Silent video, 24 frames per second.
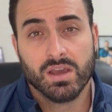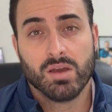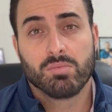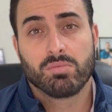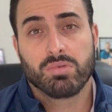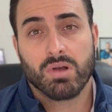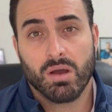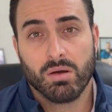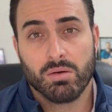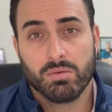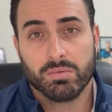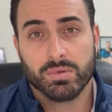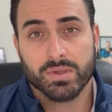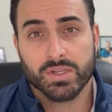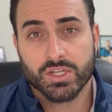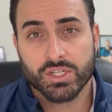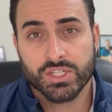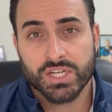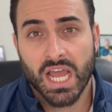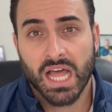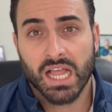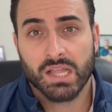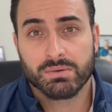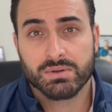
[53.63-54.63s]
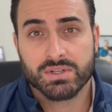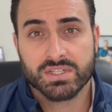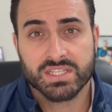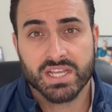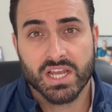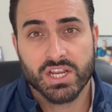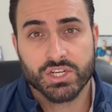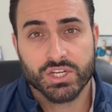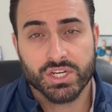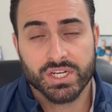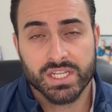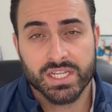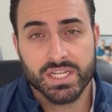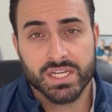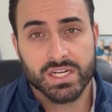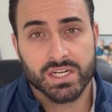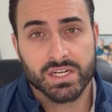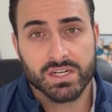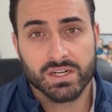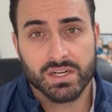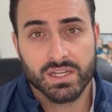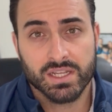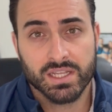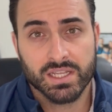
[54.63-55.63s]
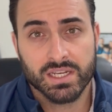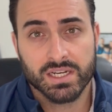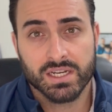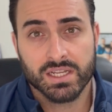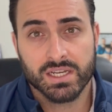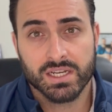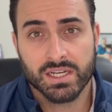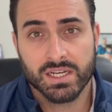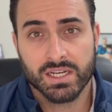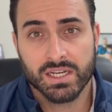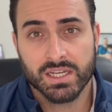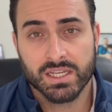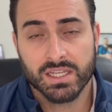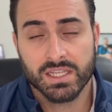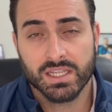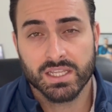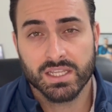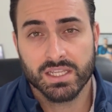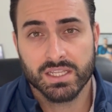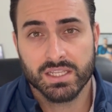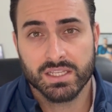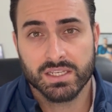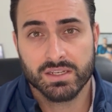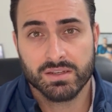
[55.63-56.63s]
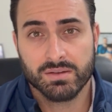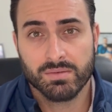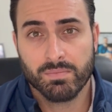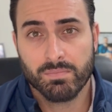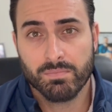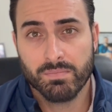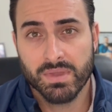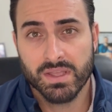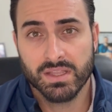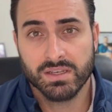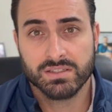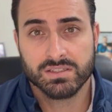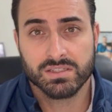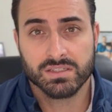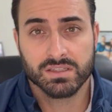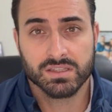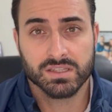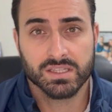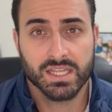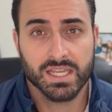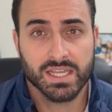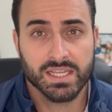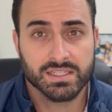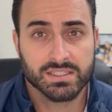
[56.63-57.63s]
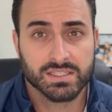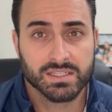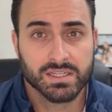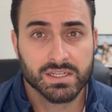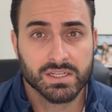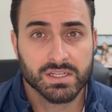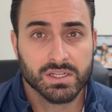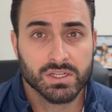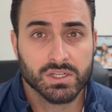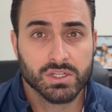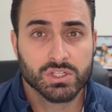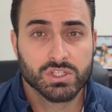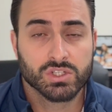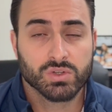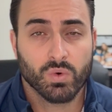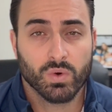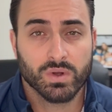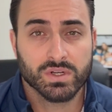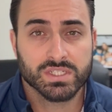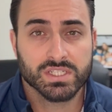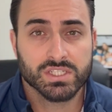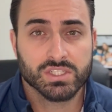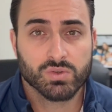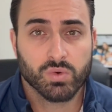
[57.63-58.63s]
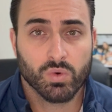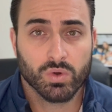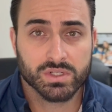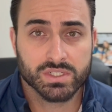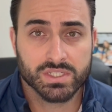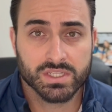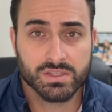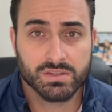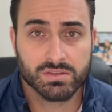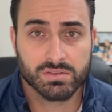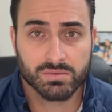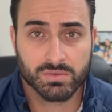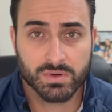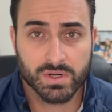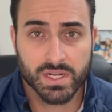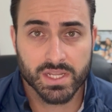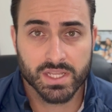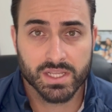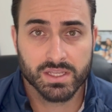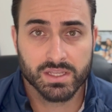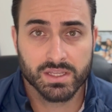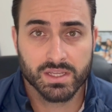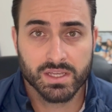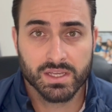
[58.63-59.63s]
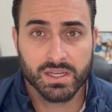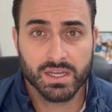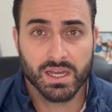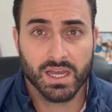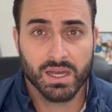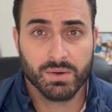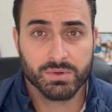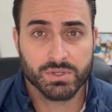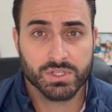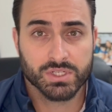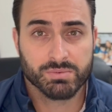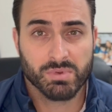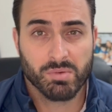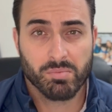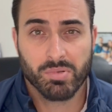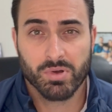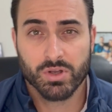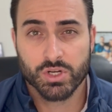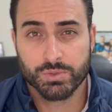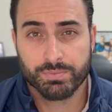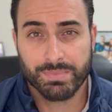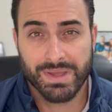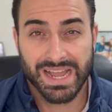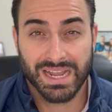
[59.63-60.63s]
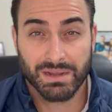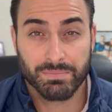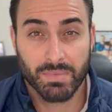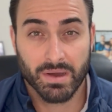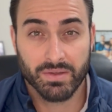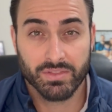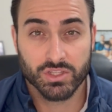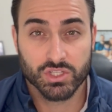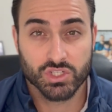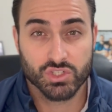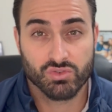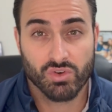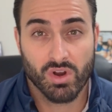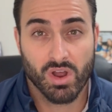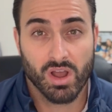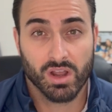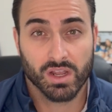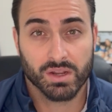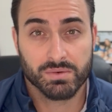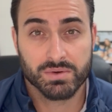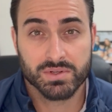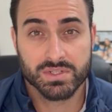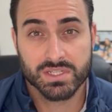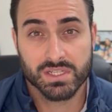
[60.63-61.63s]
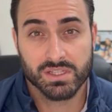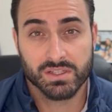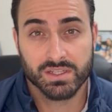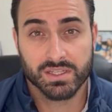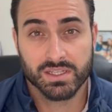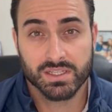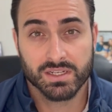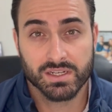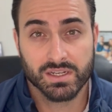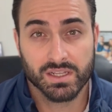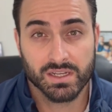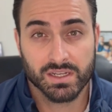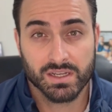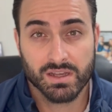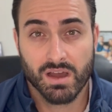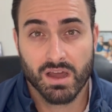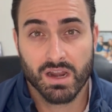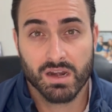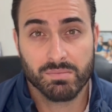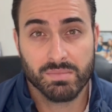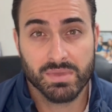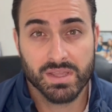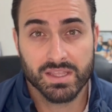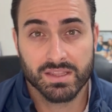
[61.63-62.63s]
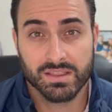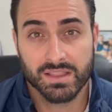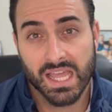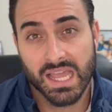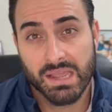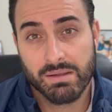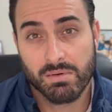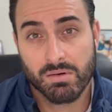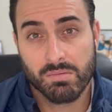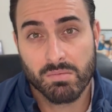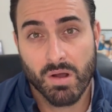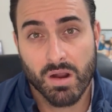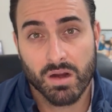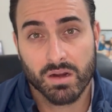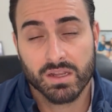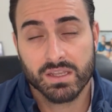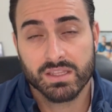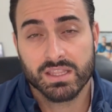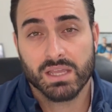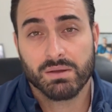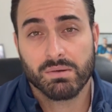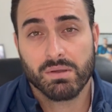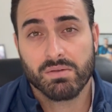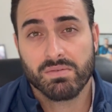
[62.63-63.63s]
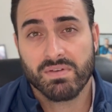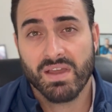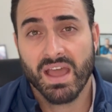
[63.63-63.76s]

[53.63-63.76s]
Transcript: probably a shallow recession here in mid to late 2023, which has been pushed back by the strong and resilient economy and labor market that we've